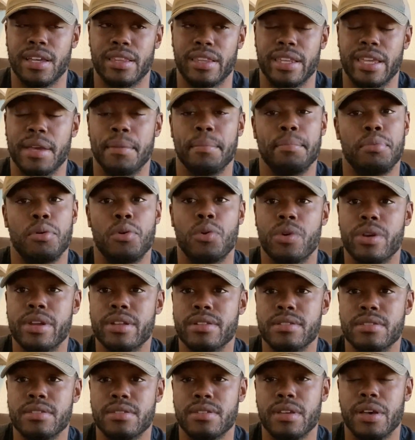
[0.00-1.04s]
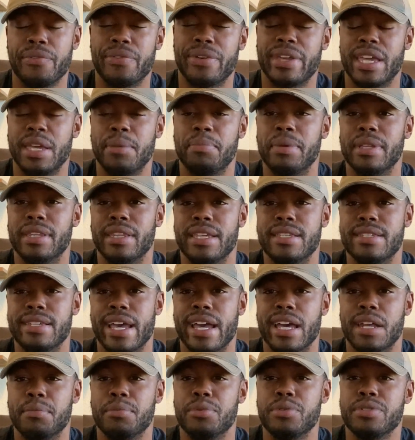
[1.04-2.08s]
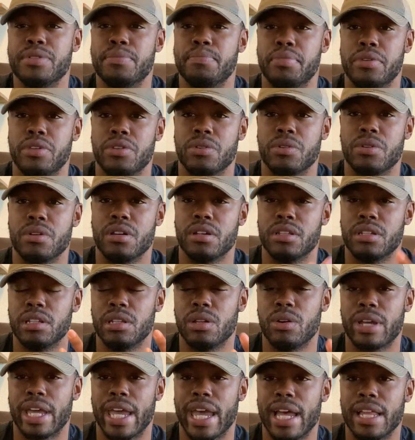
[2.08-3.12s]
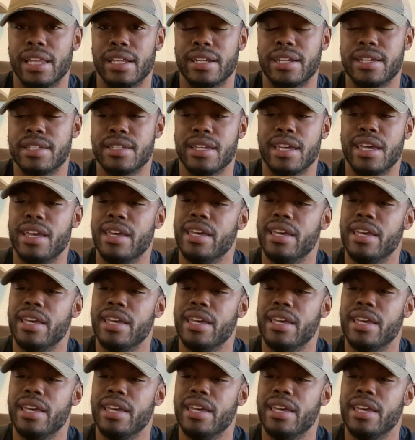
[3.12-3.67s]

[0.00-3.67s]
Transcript: importance of keeping these animals pure, the localities,